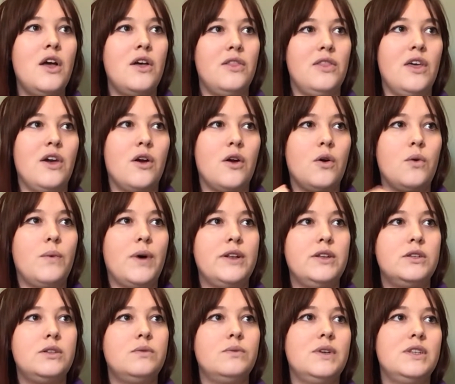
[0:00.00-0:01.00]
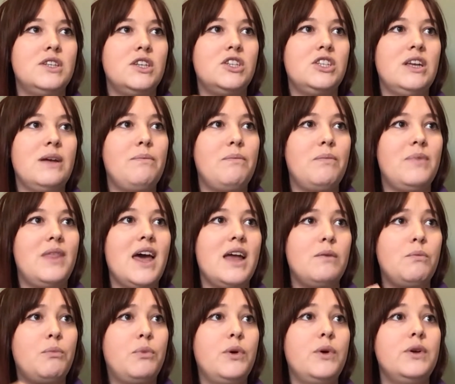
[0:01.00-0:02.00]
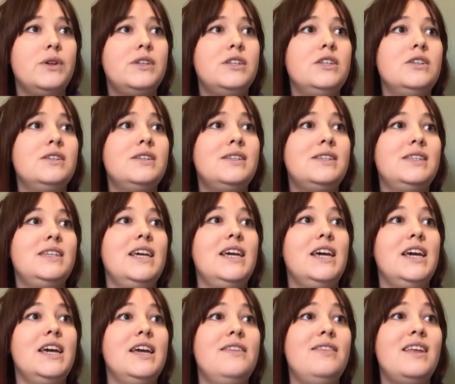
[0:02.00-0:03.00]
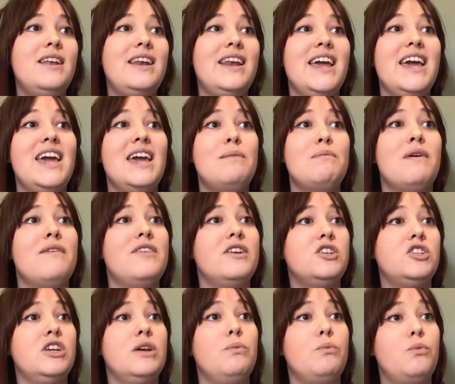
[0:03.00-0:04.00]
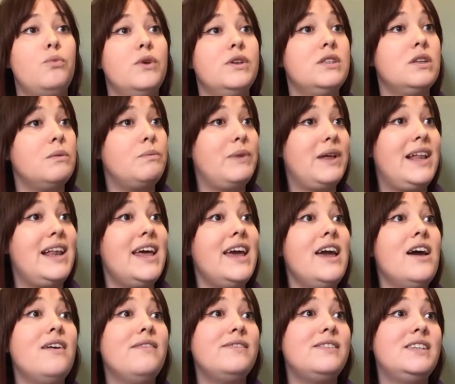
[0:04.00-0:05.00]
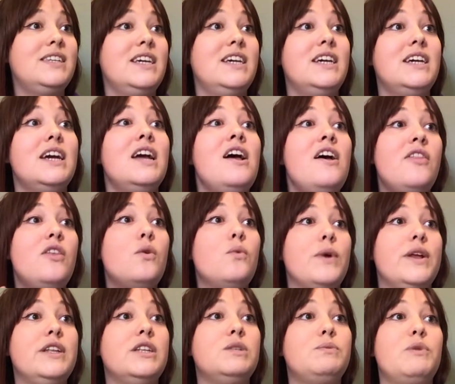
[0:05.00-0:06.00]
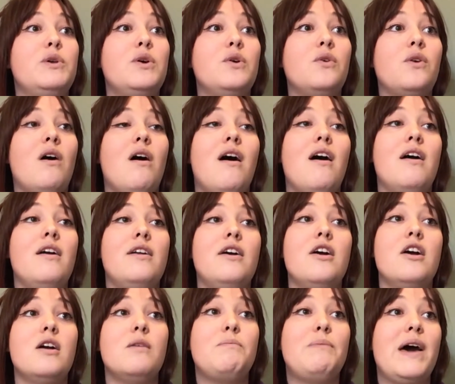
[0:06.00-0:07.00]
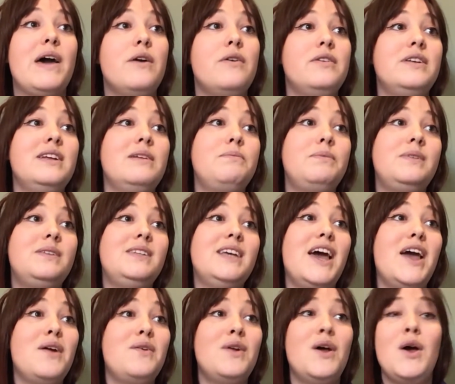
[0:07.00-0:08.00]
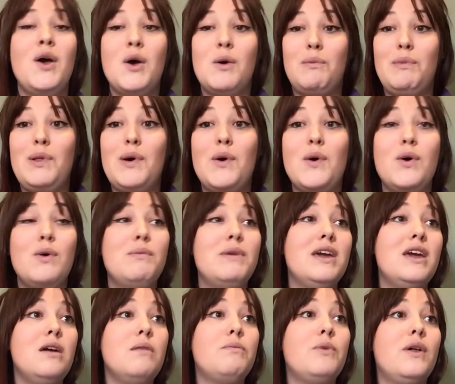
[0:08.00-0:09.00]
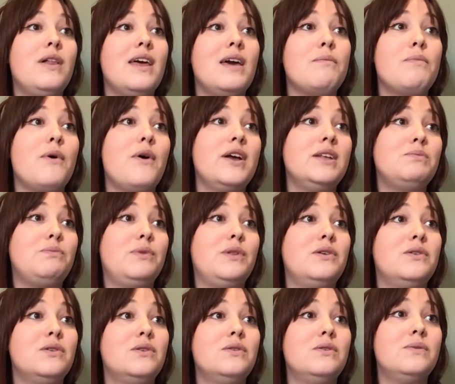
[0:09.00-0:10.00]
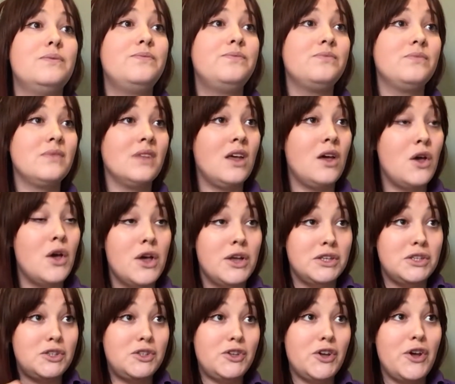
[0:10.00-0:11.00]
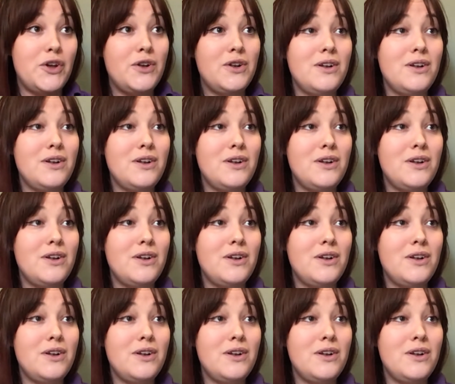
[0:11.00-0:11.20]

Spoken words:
There once was a ship that put to sea, and the name of the ship was a billy of tea. The winds blew hard, her bow dipped down. Blow me, bully boys, blow. Soon